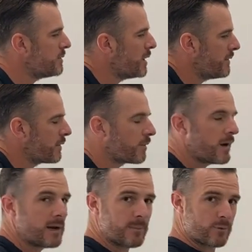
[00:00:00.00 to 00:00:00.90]
You might have a
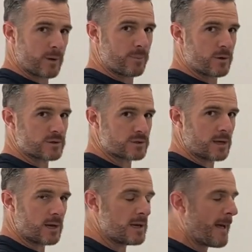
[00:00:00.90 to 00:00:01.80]
great upright
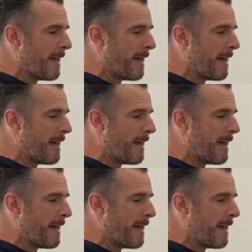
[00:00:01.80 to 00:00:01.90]
posture,